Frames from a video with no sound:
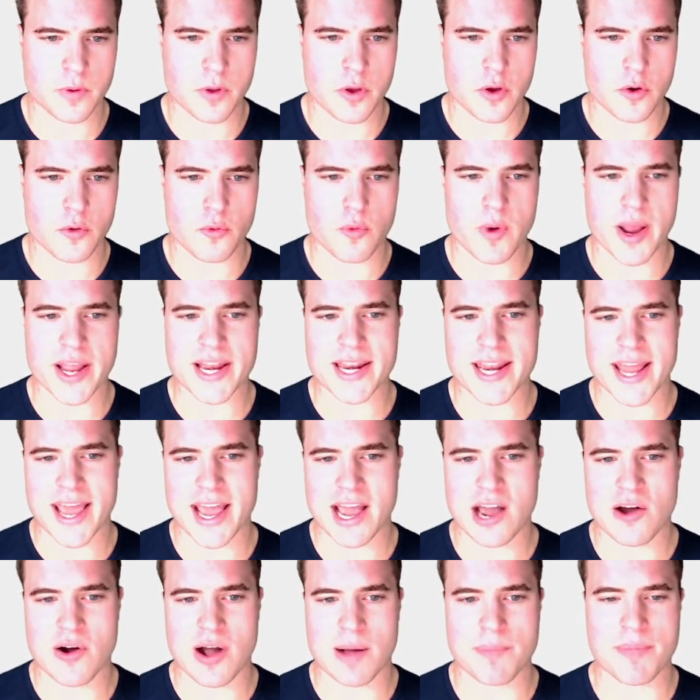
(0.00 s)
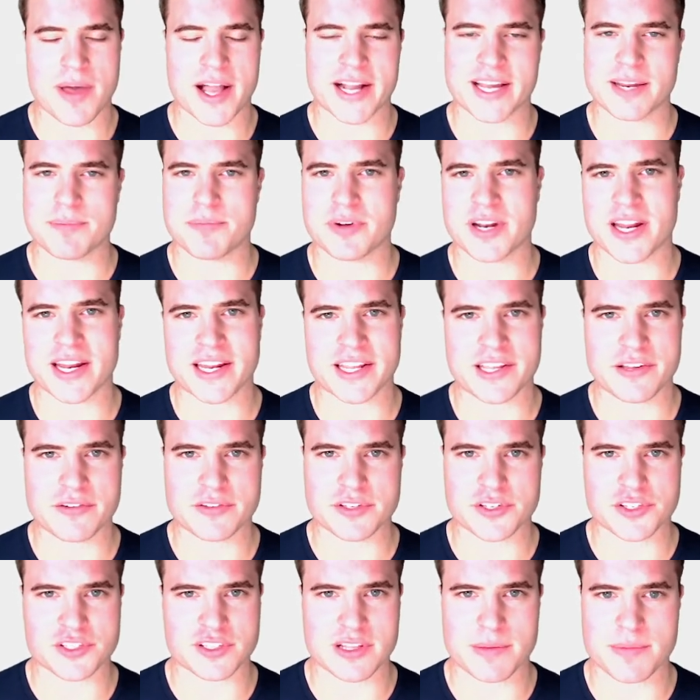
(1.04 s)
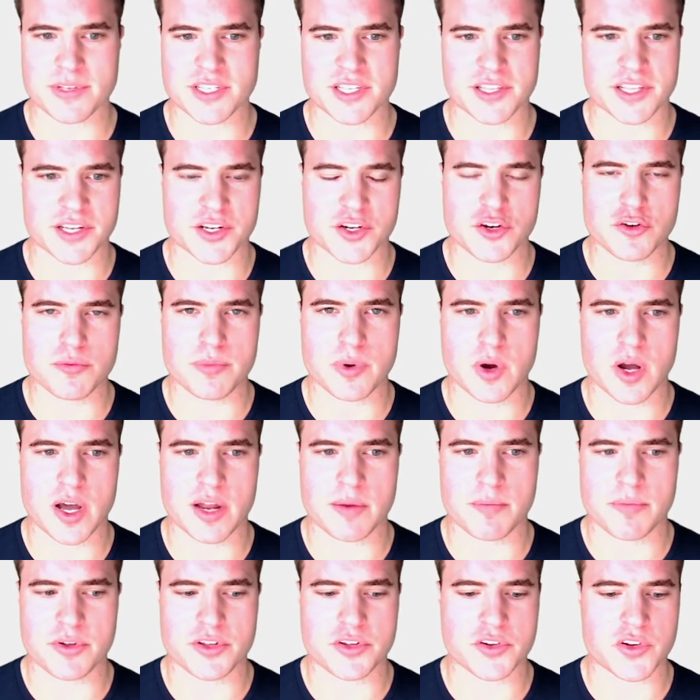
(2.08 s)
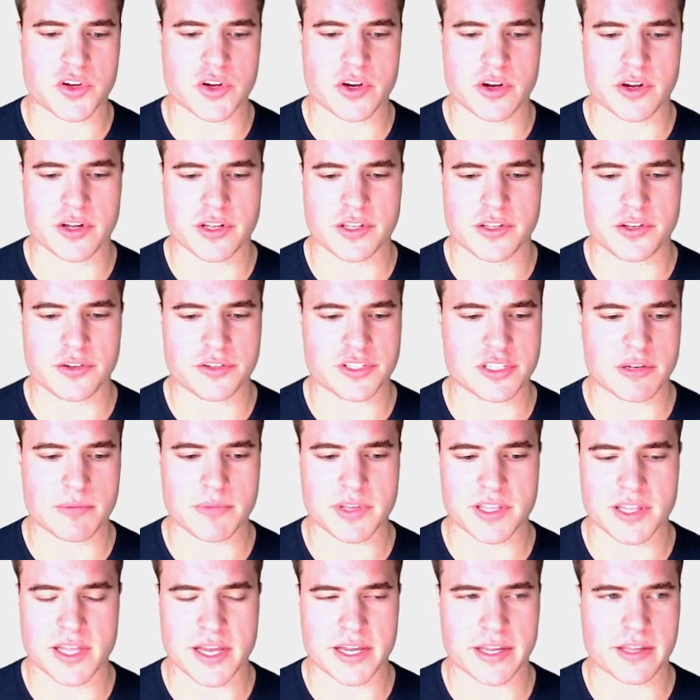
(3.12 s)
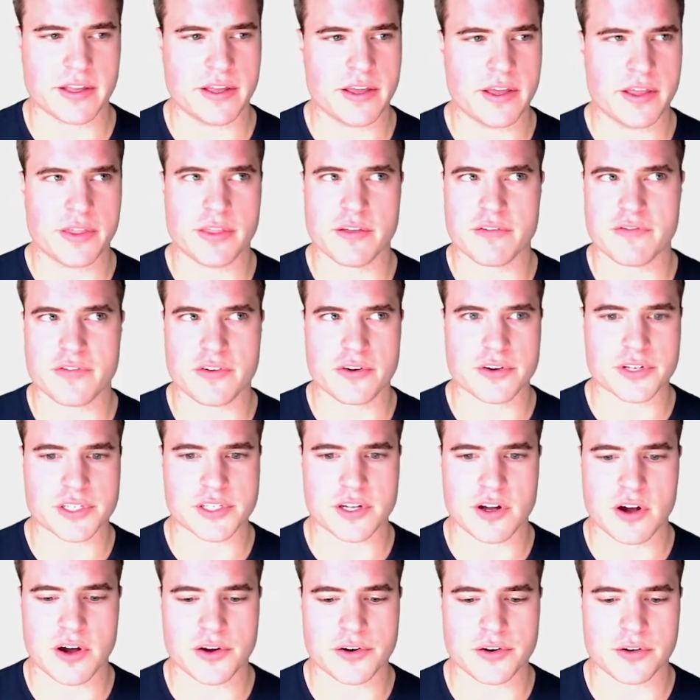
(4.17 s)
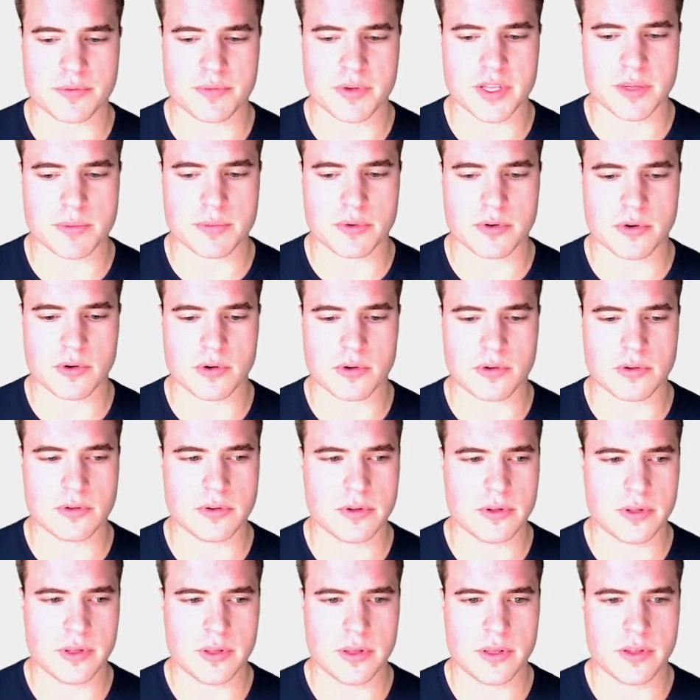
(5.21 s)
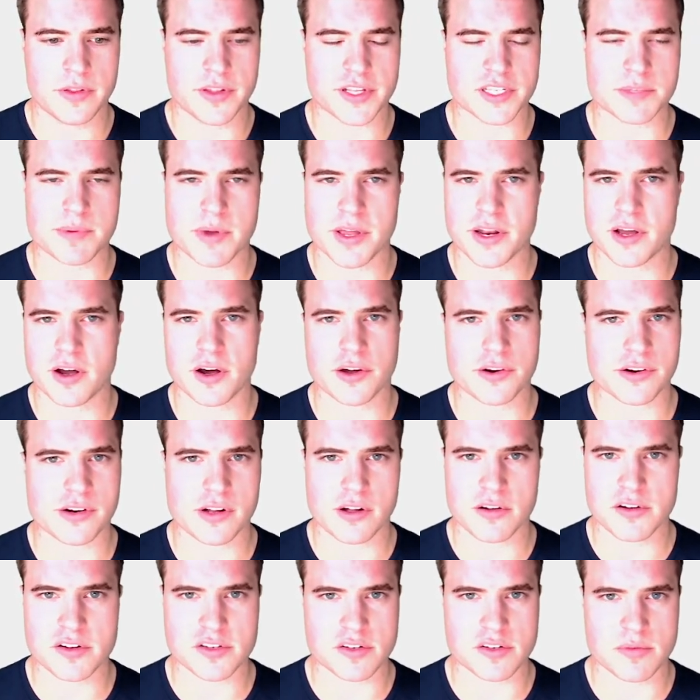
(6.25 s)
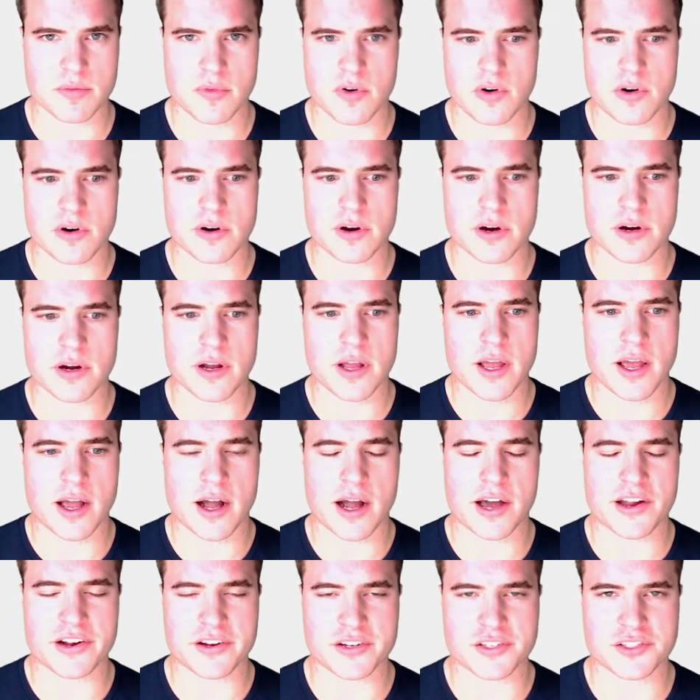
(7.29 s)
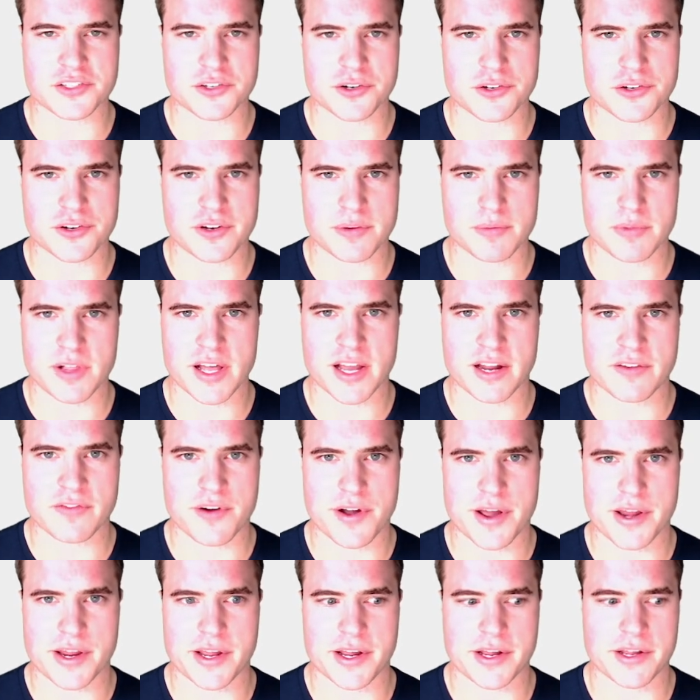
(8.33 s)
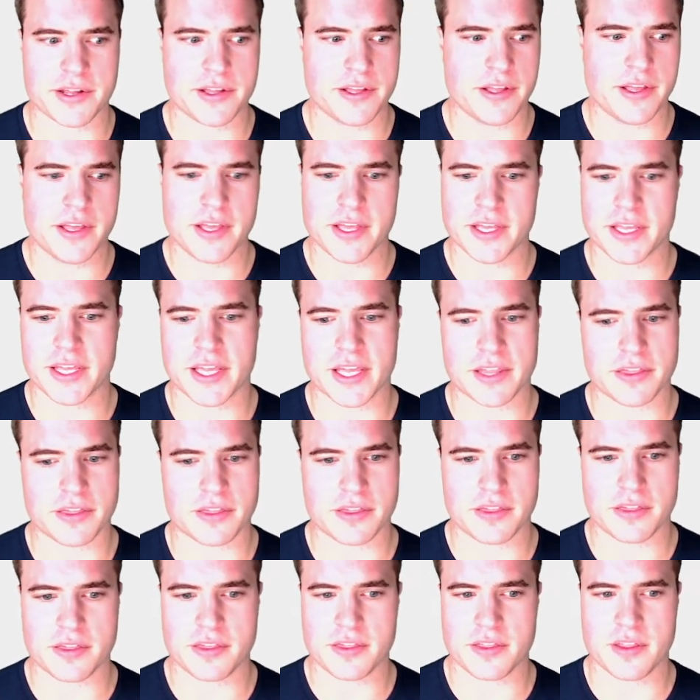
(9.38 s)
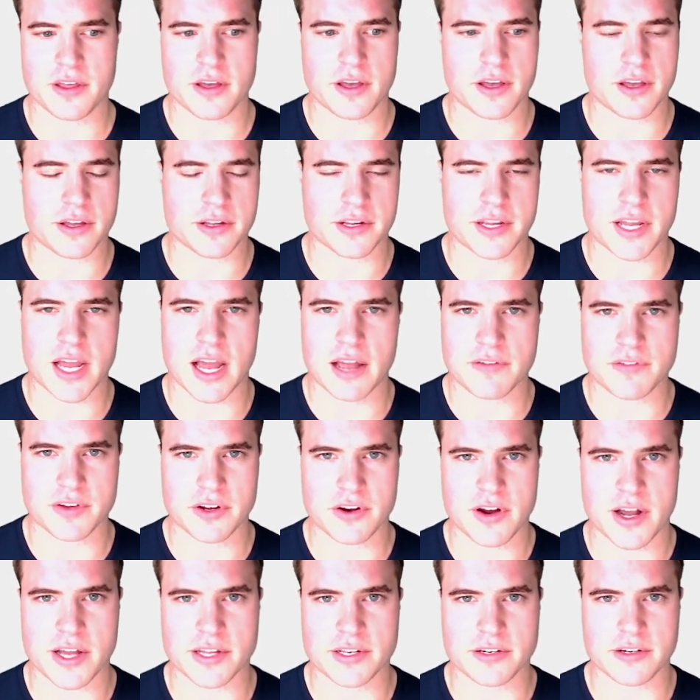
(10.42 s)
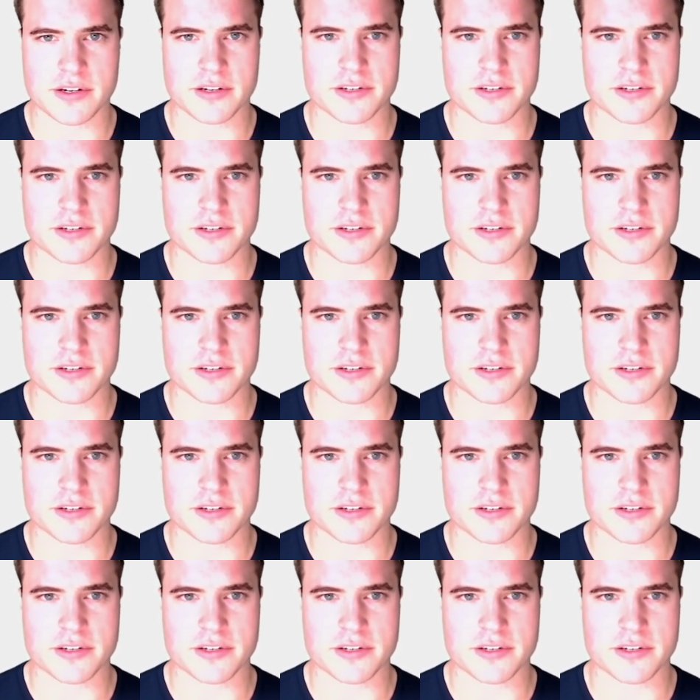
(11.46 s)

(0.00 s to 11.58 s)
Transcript: Right now, I'm not gonna put any usage limits on the coupon, but you could do something like the first 100 people to spend $100 or more on your store during Black Friday, get the coffee grinder.